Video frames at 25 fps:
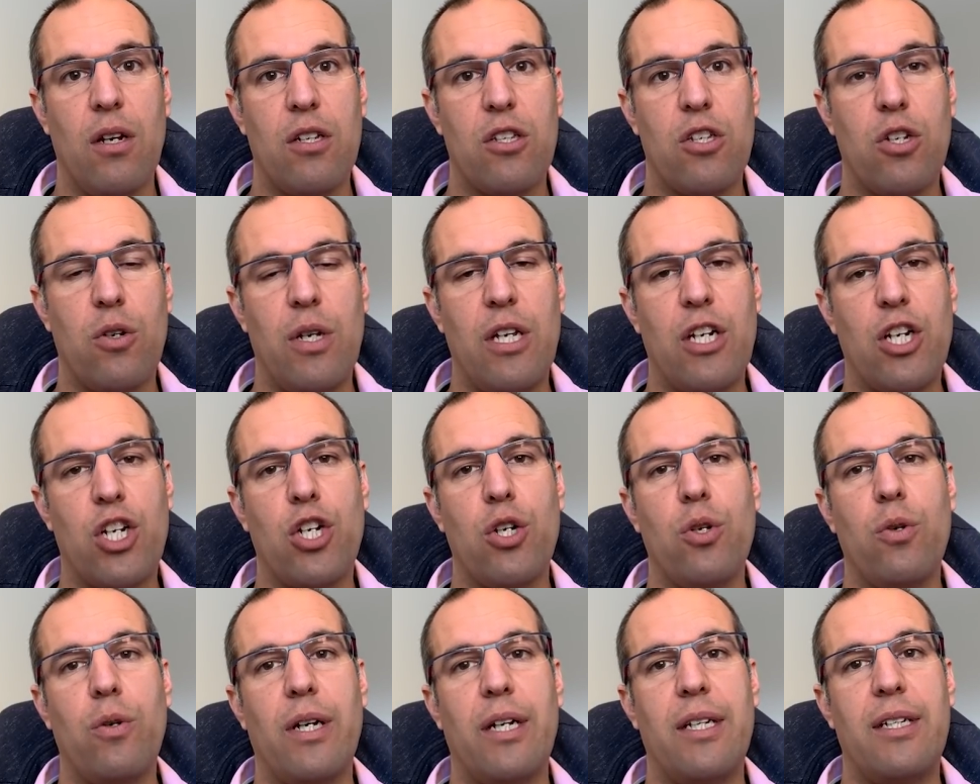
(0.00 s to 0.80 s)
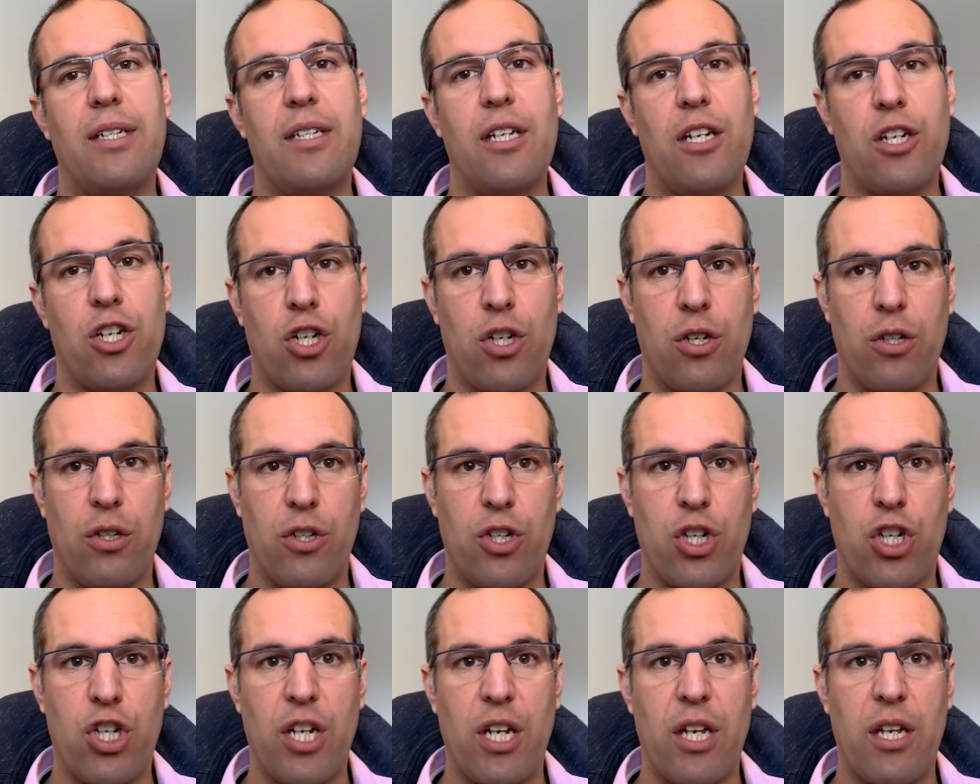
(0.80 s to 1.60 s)
to issue
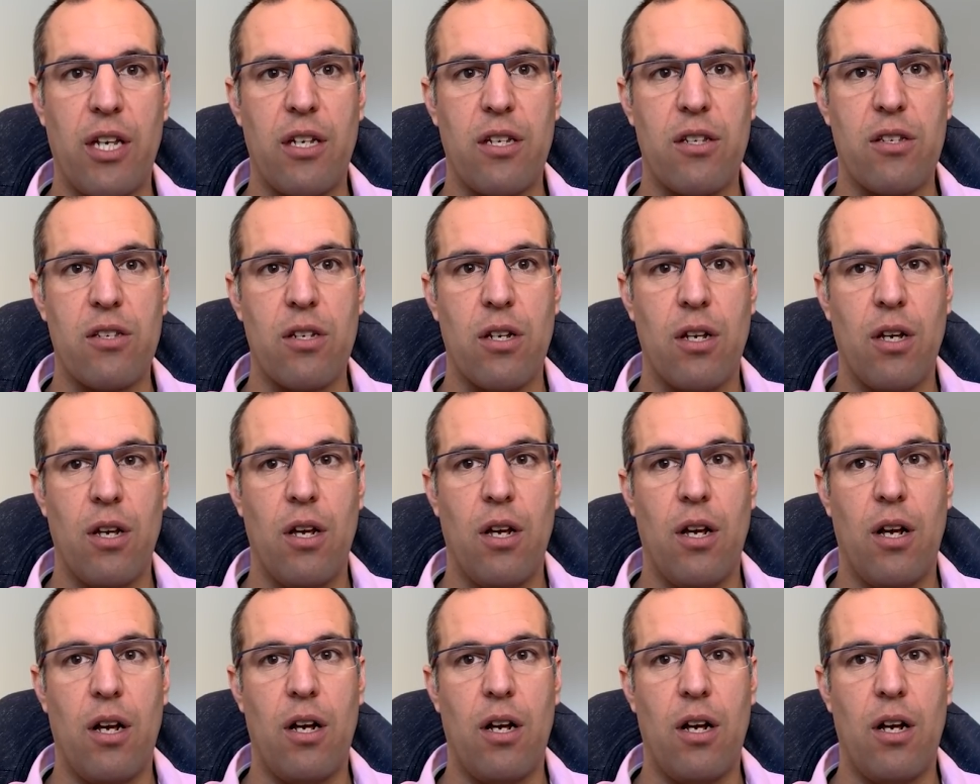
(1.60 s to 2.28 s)
additional shares